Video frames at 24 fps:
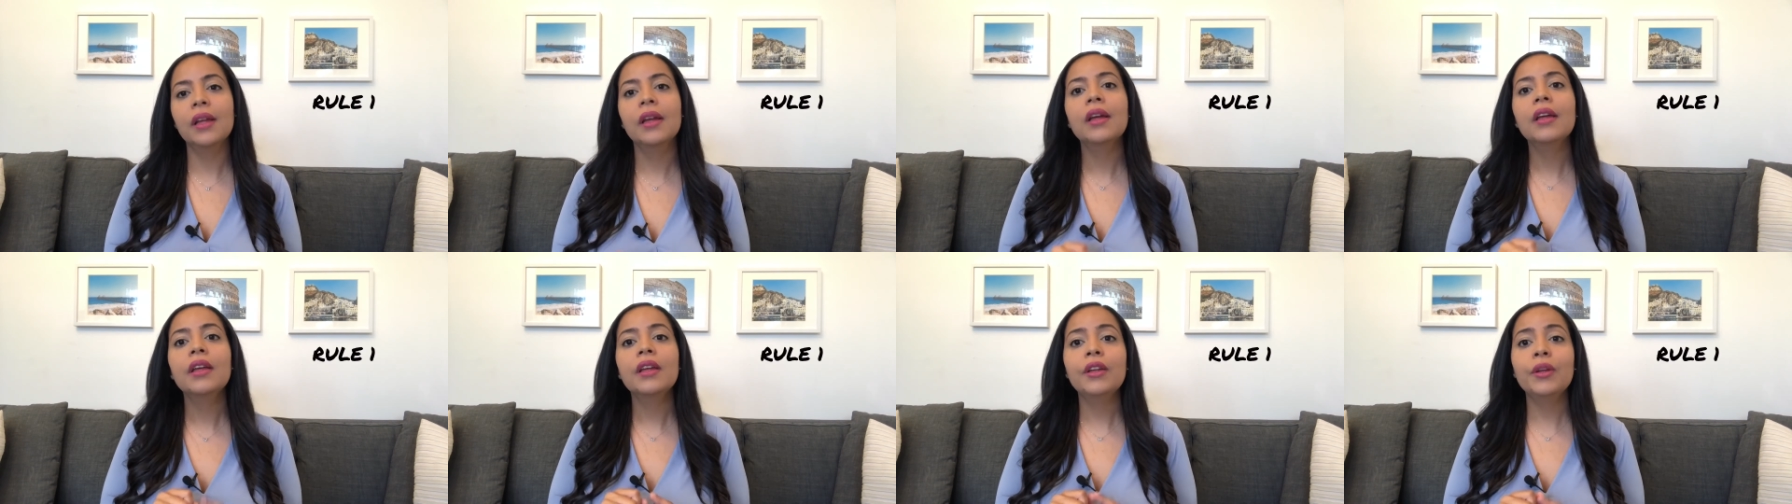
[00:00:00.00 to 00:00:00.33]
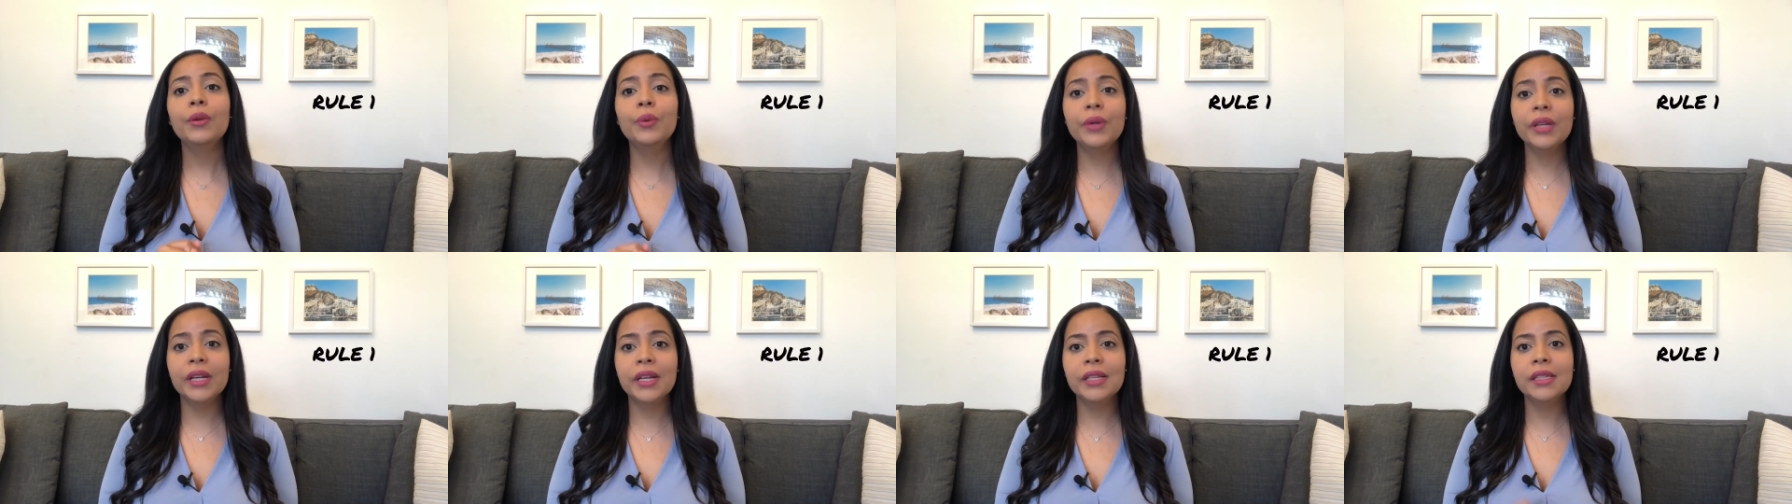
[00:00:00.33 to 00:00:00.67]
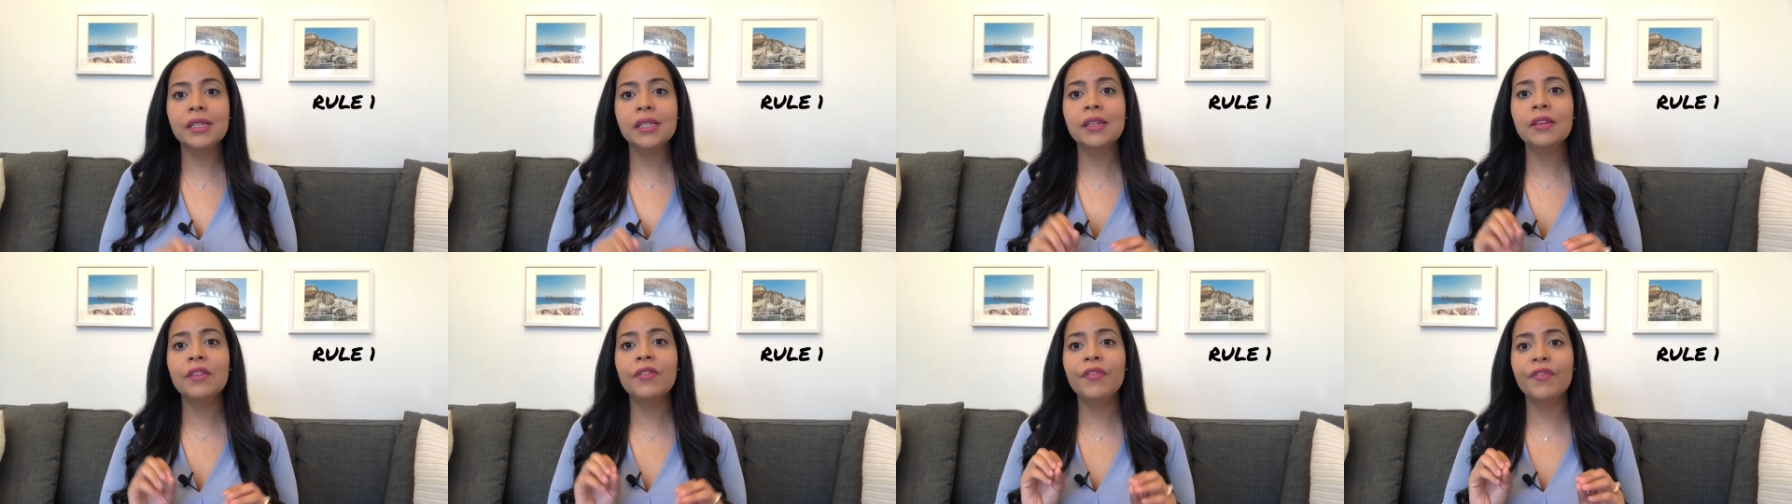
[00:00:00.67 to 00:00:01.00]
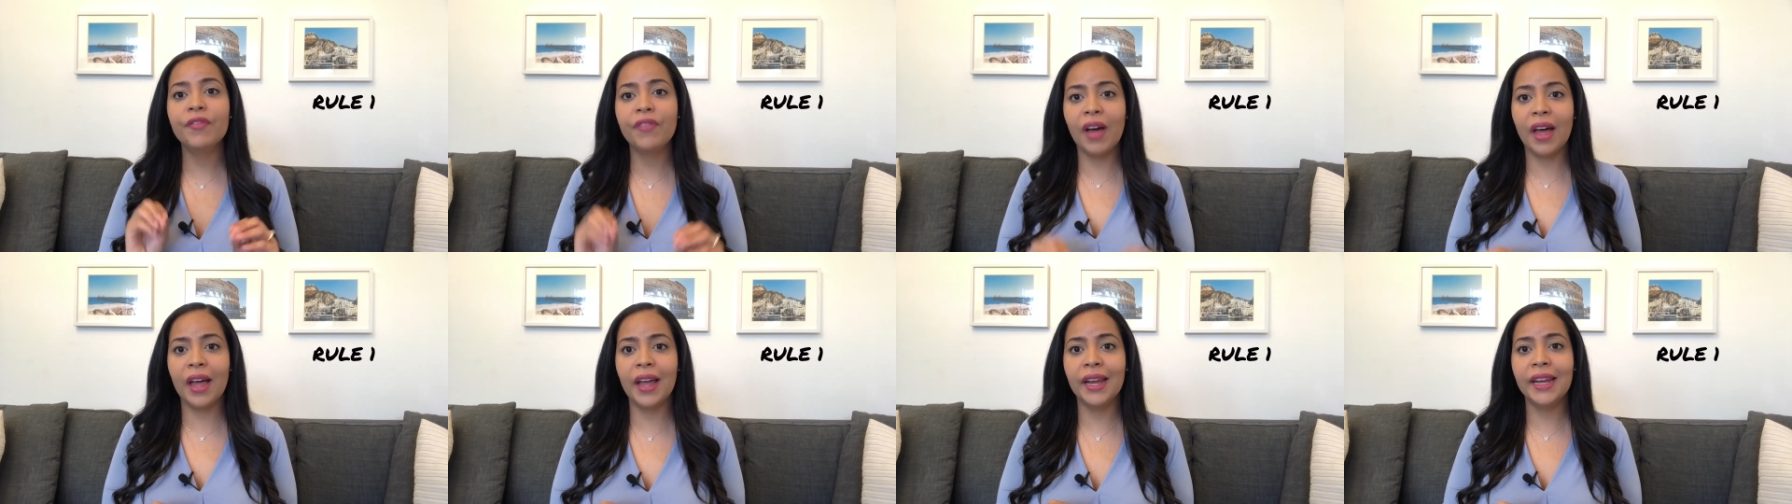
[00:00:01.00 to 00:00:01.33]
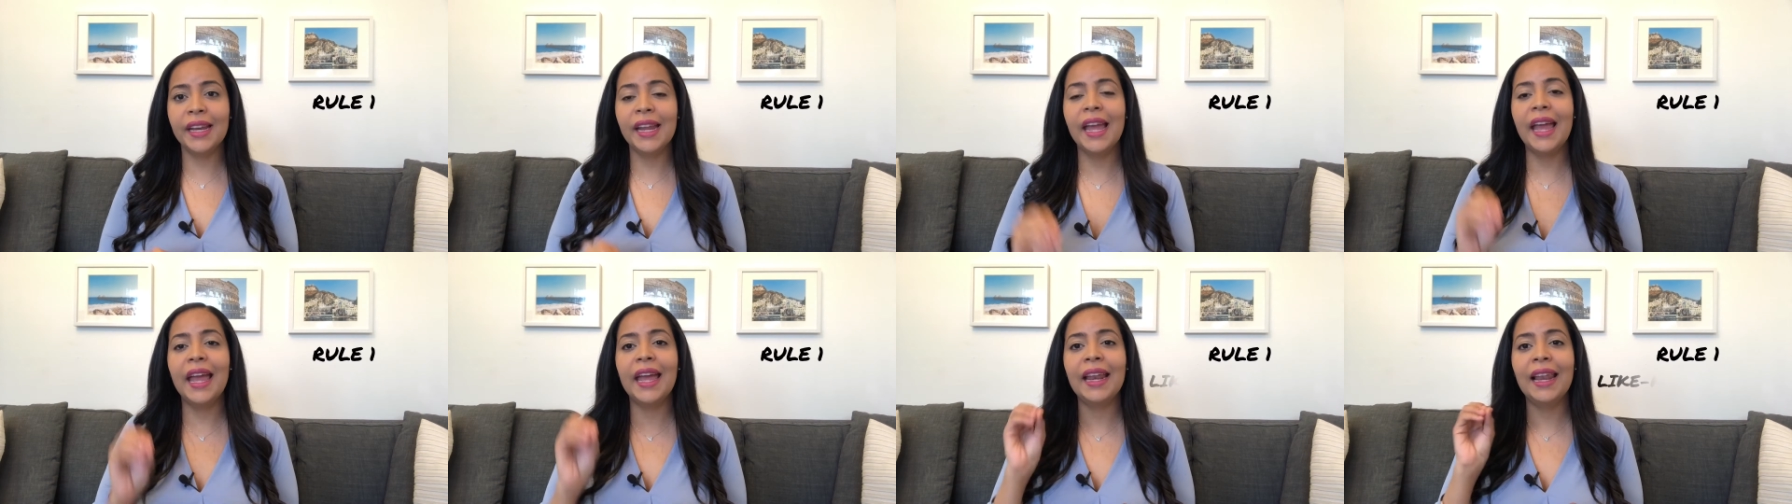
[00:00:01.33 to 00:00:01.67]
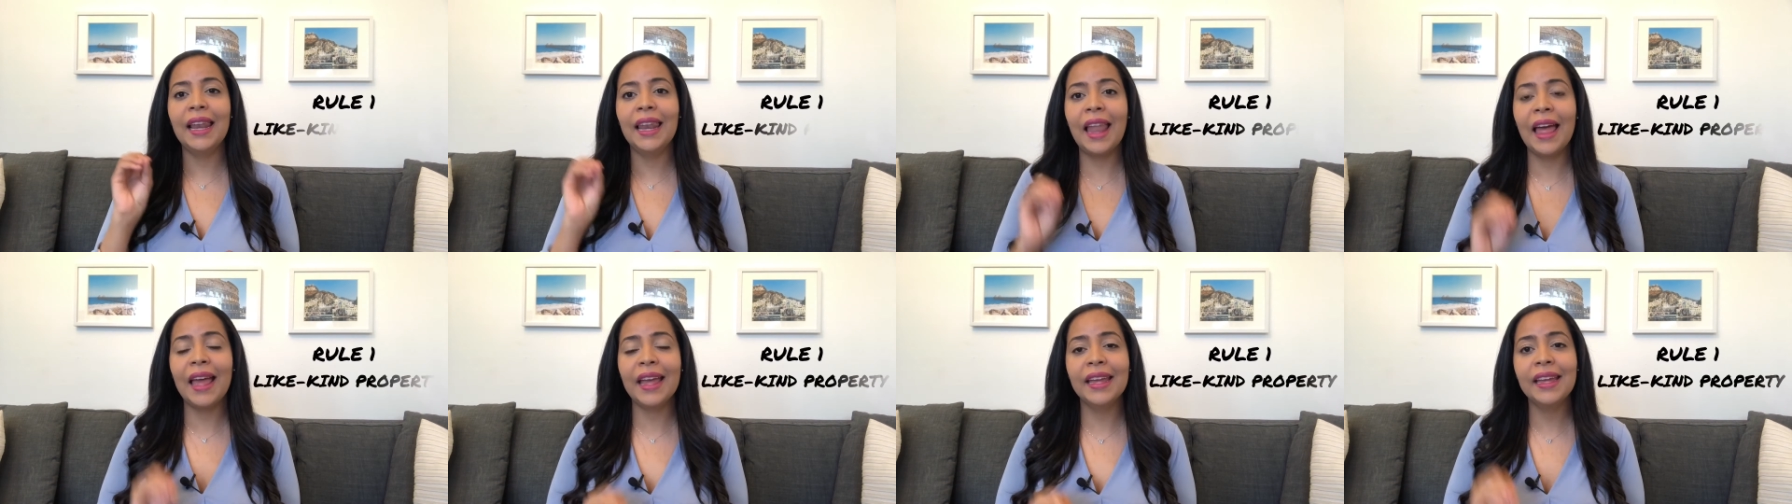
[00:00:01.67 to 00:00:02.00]
you need to find a
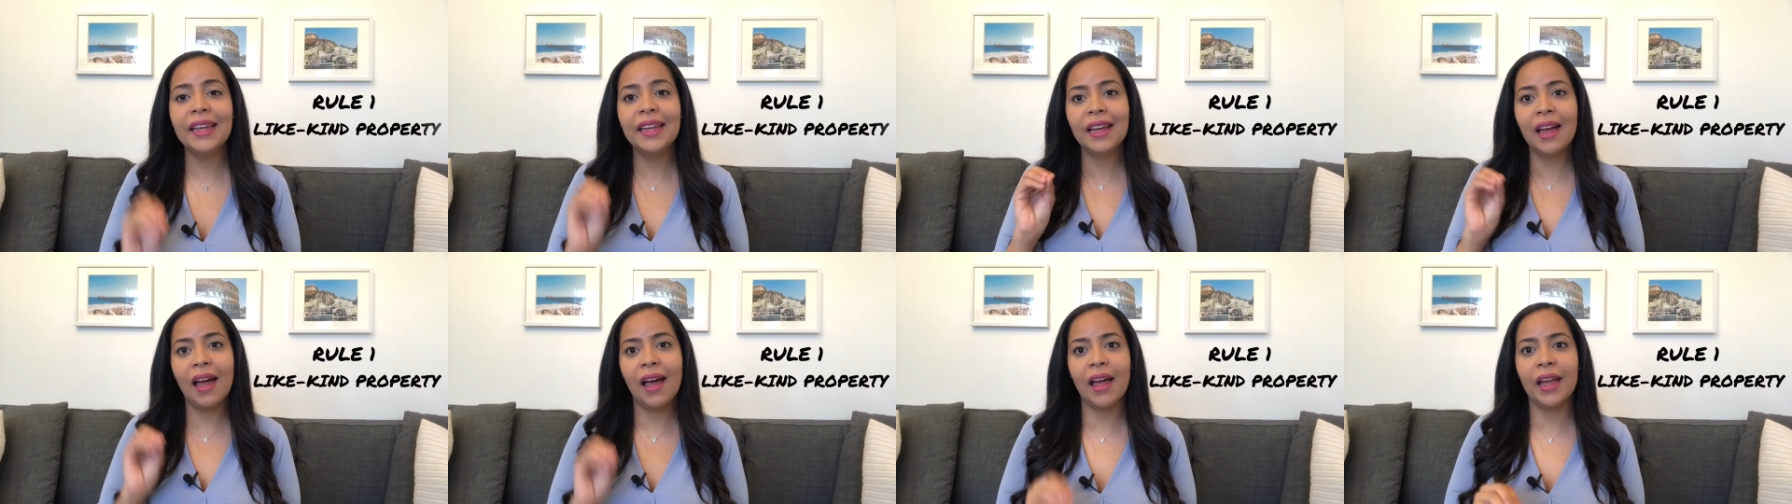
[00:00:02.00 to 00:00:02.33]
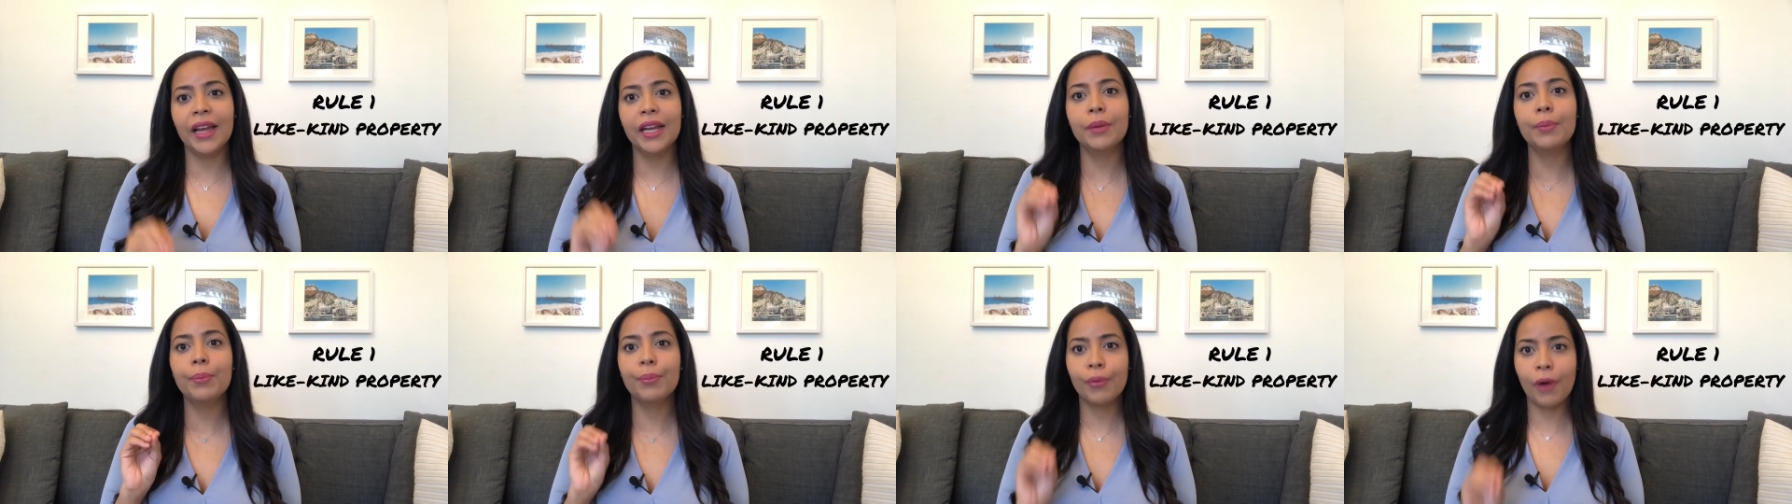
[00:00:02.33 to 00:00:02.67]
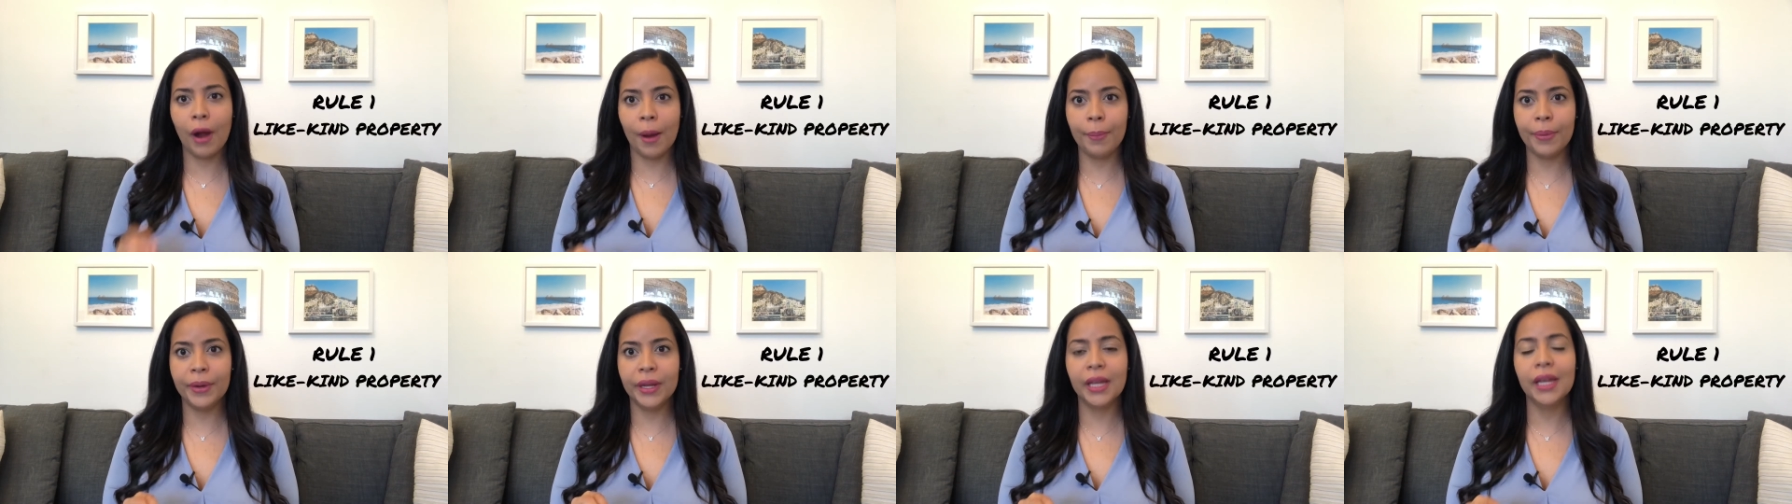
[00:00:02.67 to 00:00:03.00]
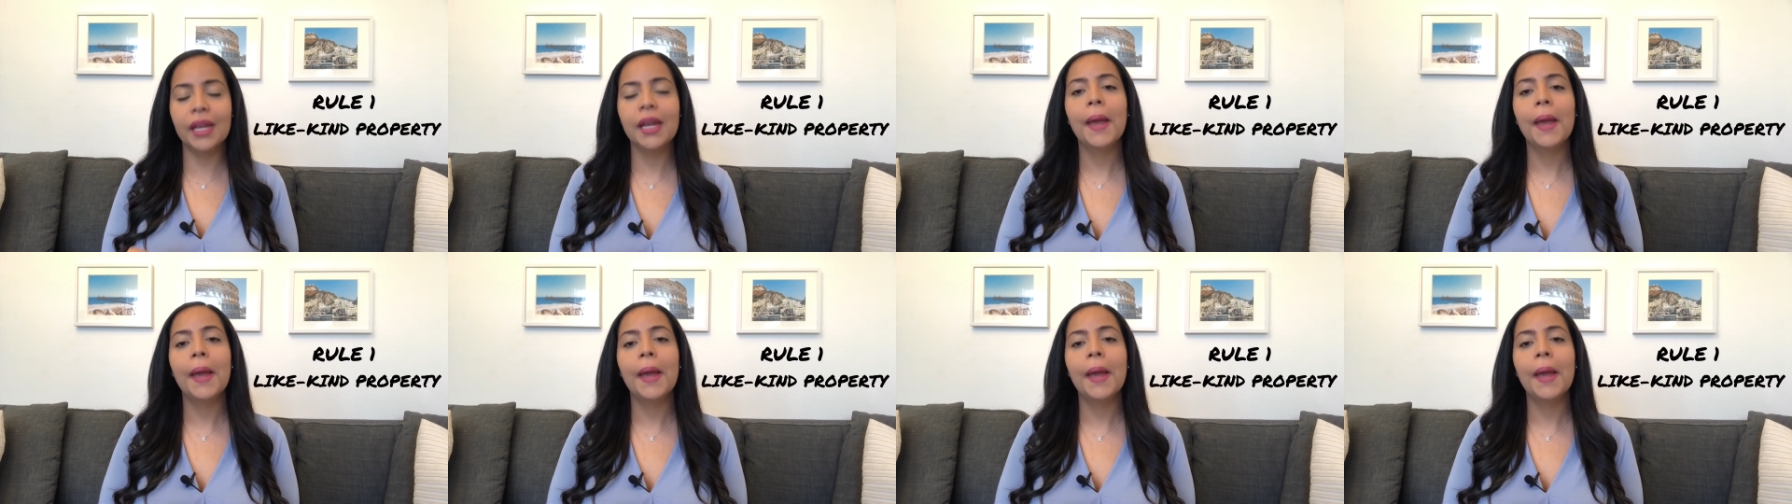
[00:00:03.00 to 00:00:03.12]
like-kind property,